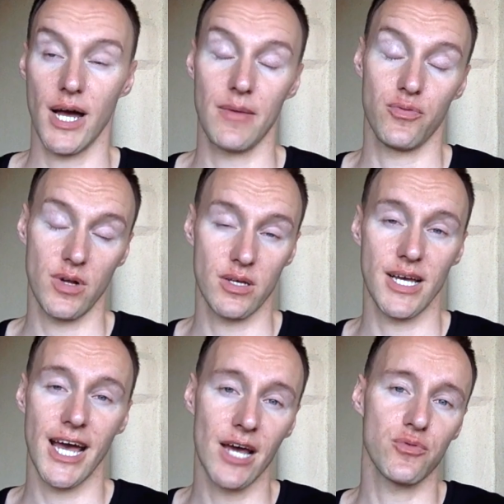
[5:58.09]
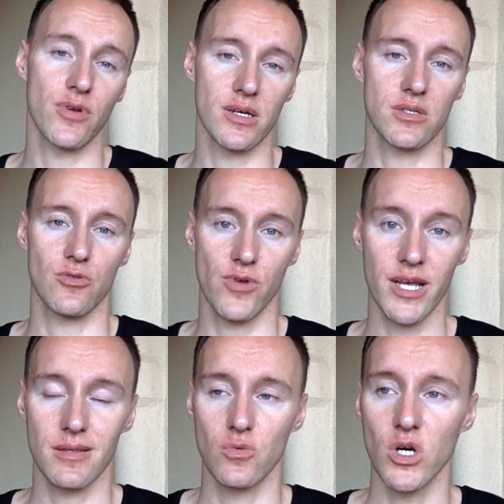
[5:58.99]
I had pronounced
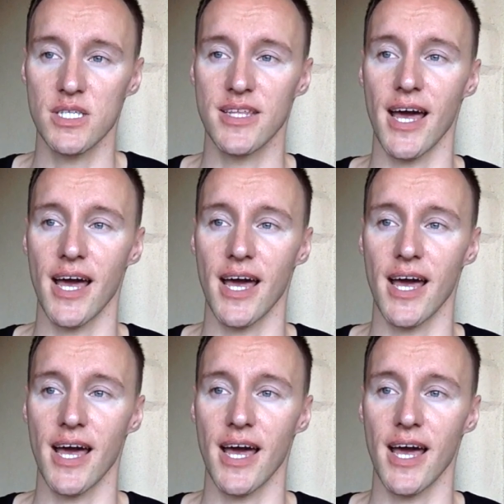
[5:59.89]
correctly was